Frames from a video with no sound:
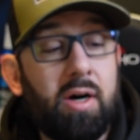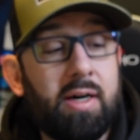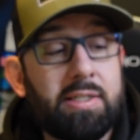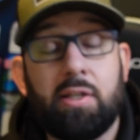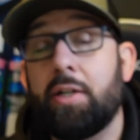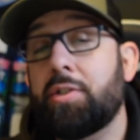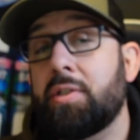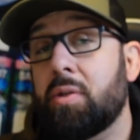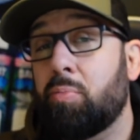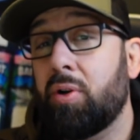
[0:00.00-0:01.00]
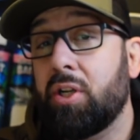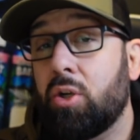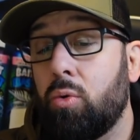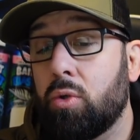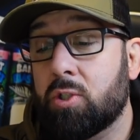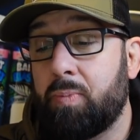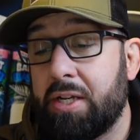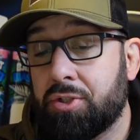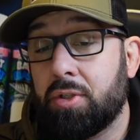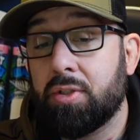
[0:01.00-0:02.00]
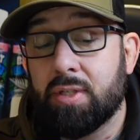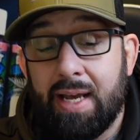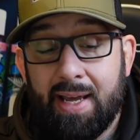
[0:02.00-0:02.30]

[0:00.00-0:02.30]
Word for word: uh, is launching some pretty cool specials